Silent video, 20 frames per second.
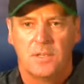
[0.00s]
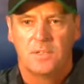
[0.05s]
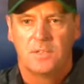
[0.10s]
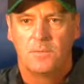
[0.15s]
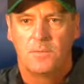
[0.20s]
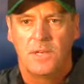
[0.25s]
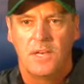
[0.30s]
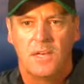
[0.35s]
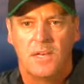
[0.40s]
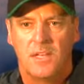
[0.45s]

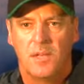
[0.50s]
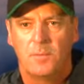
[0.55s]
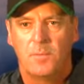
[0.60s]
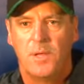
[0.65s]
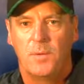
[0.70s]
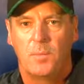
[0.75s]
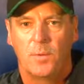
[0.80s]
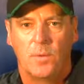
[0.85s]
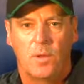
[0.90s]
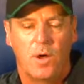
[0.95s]
So we need to get
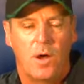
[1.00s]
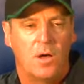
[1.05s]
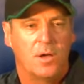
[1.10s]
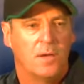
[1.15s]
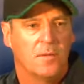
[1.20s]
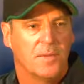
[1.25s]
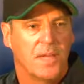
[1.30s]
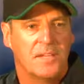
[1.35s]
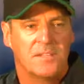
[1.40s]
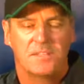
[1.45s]
people on,
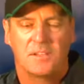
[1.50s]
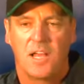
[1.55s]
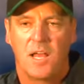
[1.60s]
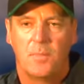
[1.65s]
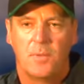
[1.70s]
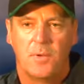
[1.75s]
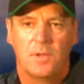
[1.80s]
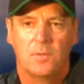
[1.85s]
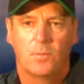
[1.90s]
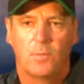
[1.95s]
and that
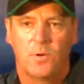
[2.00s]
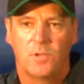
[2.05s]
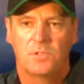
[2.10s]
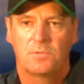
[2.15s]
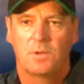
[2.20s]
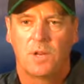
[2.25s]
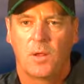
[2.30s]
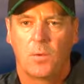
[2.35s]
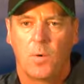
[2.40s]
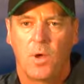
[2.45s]
slap hit
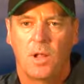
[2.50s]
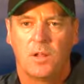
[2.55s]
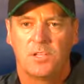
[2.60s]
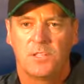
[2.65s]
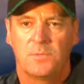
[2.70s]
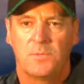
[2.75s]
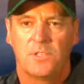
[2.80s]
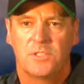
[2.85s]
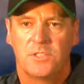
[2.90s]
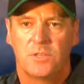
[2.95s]
works really well,
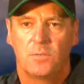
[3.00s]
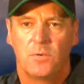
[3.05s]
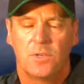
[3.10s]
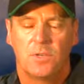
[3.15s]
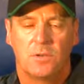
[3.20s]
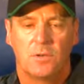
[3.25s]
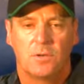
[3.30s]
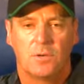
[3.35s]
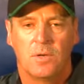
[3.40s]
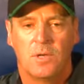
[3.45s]
especially when
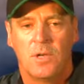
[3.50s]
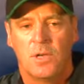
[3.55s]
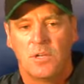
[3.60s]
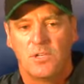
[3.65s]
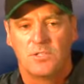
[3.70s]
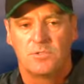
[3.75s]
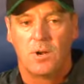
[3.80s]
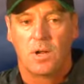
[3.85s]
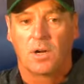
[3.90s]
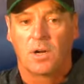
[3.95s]
you're
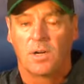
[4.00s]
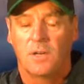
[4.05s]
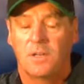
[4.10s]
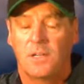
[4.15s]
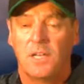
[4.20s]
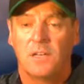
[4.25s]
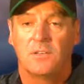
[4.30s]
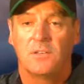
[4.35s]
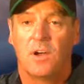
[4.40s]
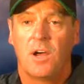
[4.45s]
struggling to
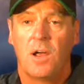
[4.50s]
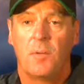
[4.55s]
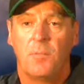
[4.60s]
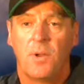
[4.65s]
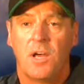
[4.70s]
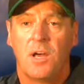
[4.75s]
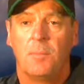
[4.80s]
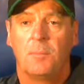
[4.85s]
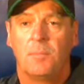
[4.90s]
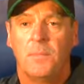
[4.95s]
get
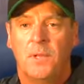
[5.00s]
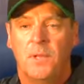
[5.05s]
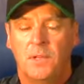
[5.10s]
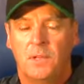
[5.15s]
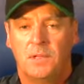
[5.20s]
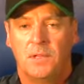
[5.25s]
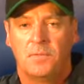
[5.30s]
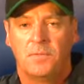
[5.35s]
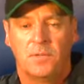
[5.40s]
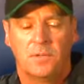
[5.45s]
timed up
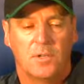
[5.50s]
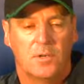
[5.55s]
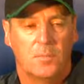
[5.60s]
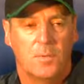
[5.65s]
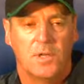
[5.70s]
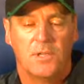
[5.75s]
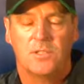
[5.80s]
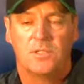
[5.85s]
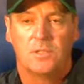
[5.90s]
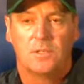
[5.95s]
off a good
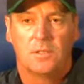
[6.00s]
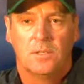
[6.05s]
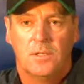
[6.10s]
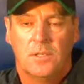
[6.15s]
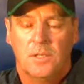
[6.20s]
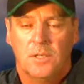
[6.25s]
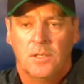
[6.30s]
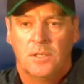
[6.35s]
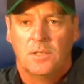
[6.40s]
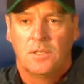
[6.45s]
pitcher,
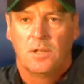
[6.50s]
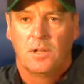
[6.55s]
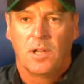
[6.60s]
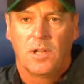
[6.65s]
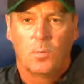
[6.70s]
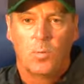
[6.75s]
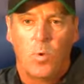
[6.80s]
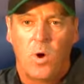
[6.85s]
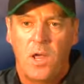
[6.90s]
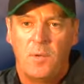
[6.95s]

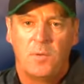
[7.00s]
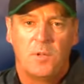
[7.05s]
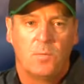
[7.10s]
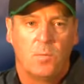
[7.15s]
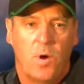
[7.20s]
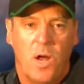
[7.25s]
like Wyman.